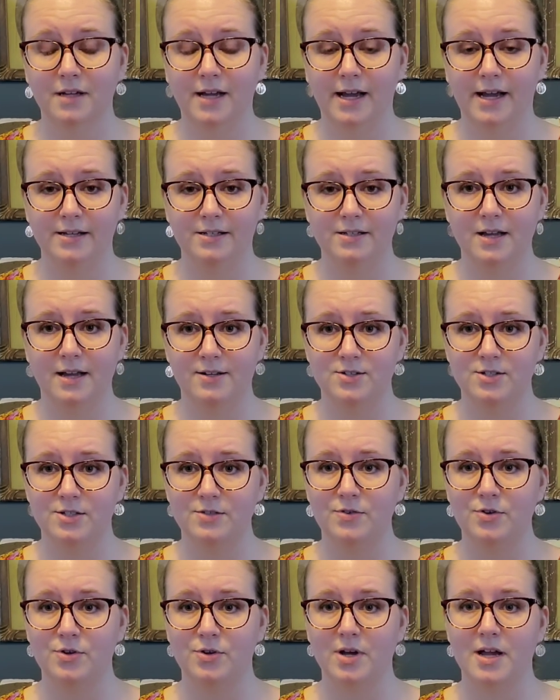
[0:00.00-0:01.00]
I, I
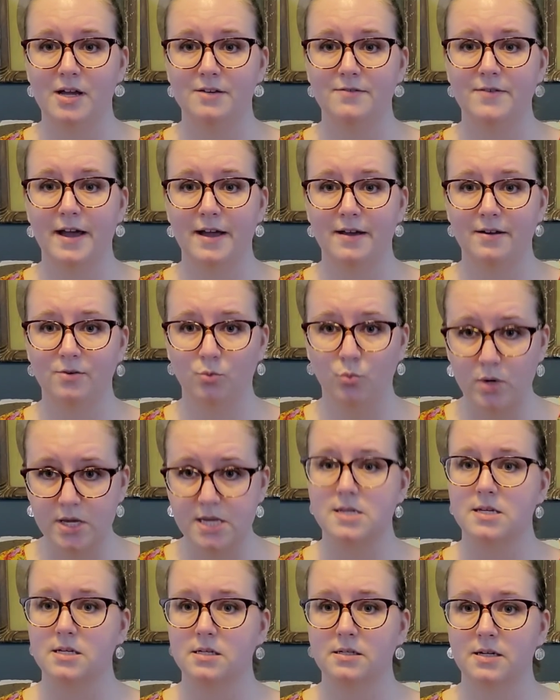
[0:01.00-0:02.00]
just feel kind of
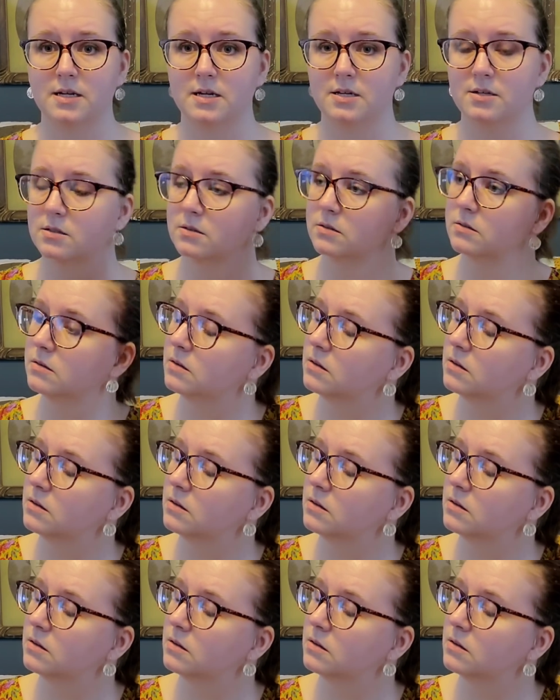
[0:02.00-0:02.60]
weak now.